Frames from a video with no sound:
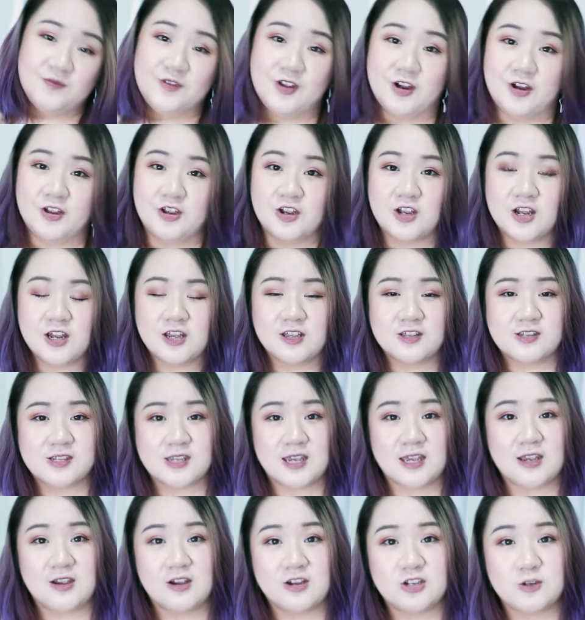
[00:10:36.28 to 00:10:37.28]
you know, you
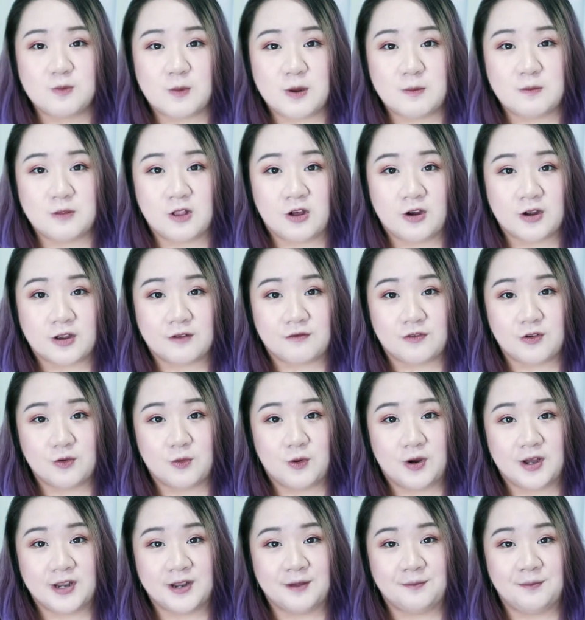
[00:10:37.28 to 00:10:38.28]
can go to my blog if you
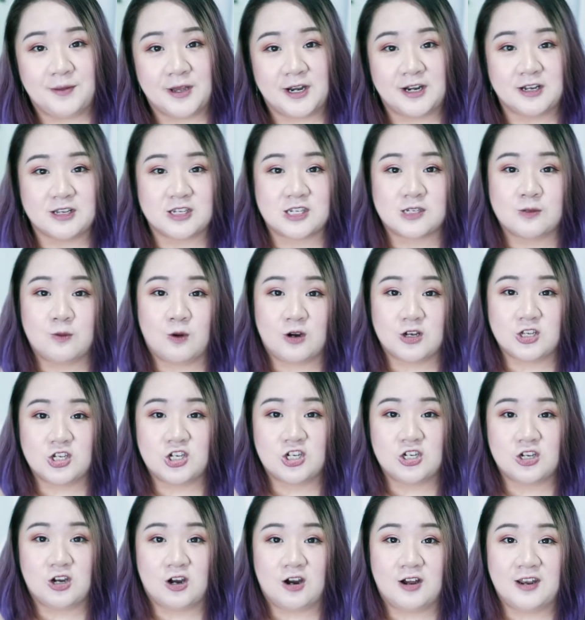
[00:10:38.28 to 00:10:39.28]
want a better
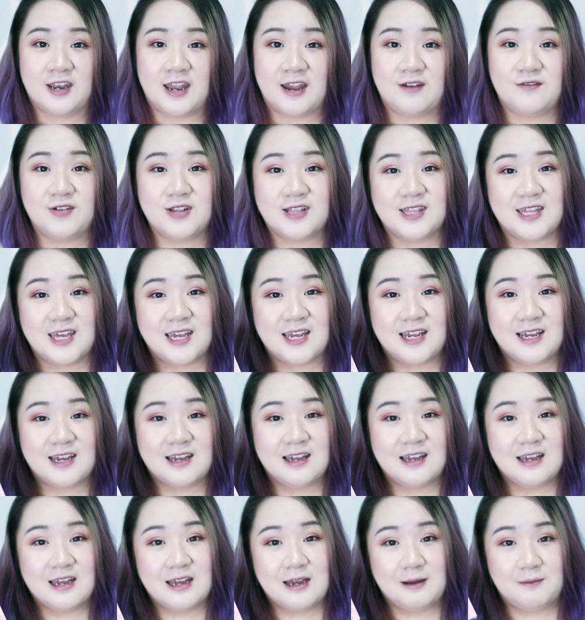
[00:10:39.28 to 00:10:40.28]
swatch on
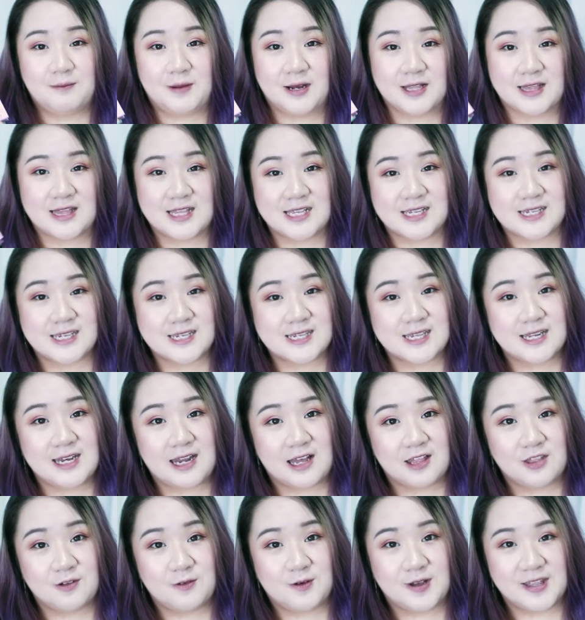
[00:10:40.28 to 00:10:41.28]
everything, but this is
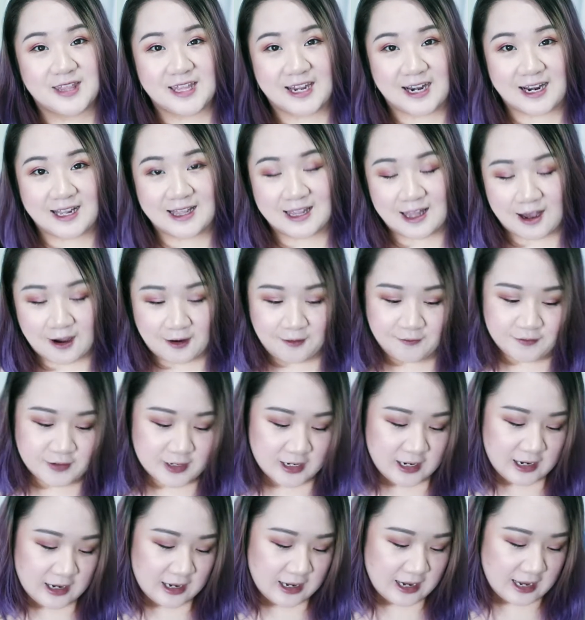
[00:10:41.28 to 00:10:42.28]
another one that I loved.
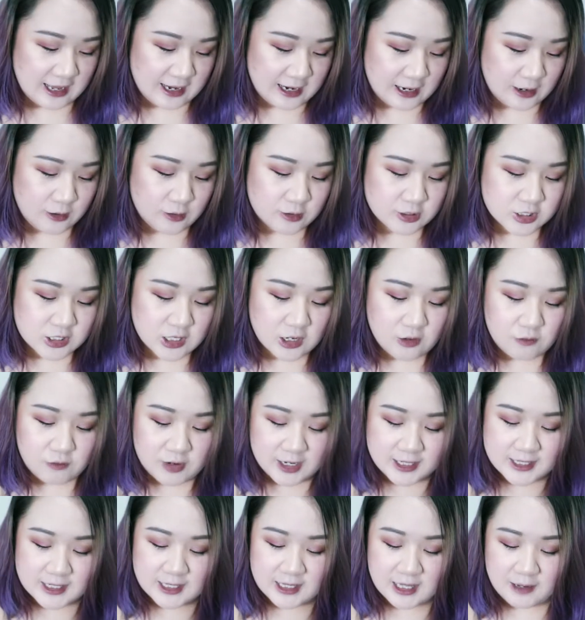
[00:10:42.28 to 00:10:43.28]
And I also
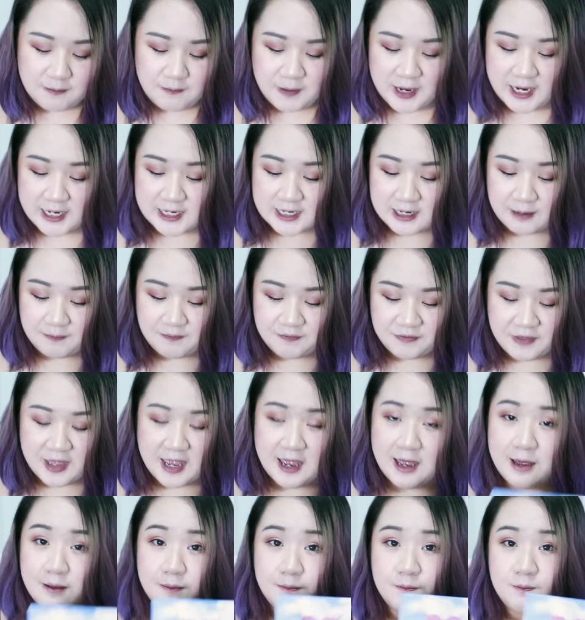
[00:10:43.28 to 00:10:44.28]
recently picked up
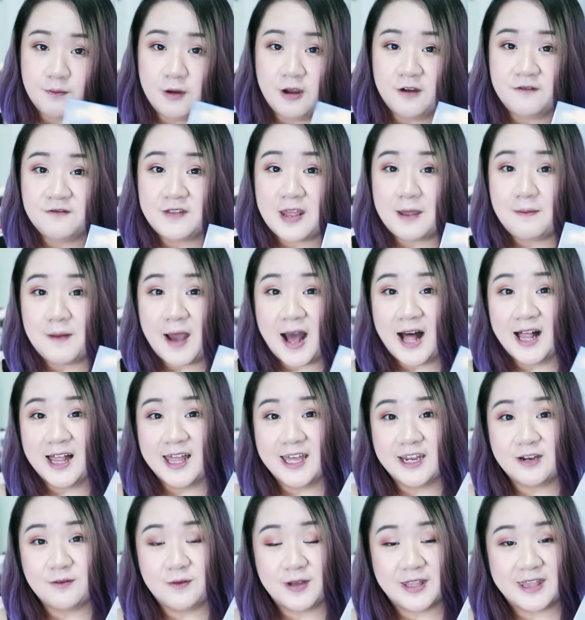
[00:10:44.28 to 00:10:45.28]
their birthday
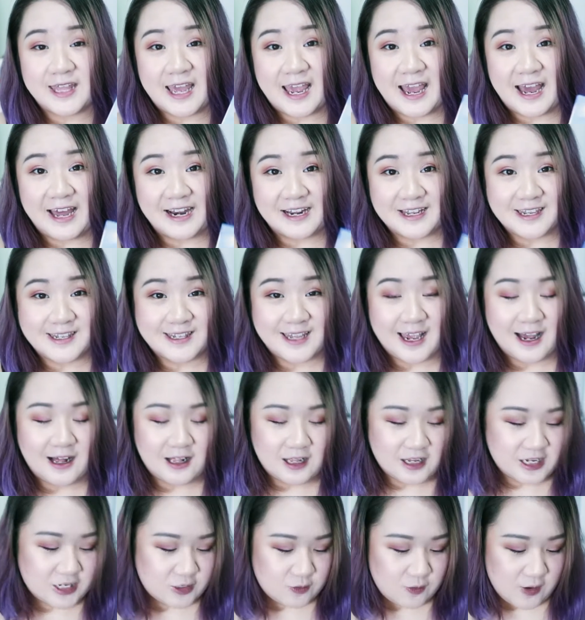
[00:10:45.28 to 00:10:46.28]
palette when they had a
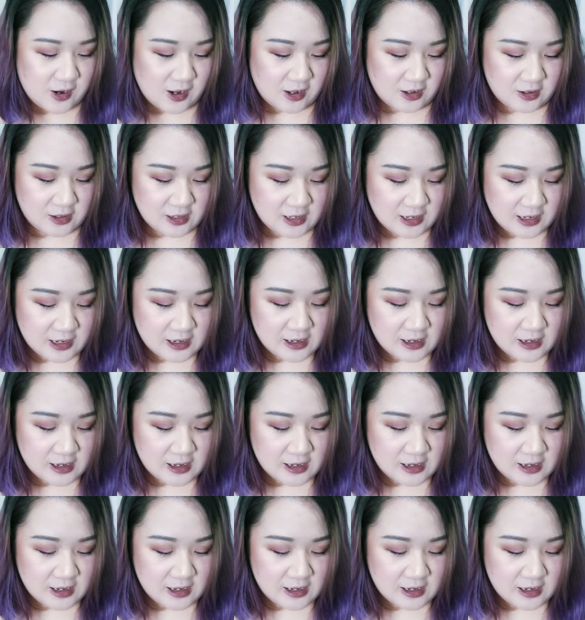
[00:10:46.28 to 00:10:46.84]
sale as well.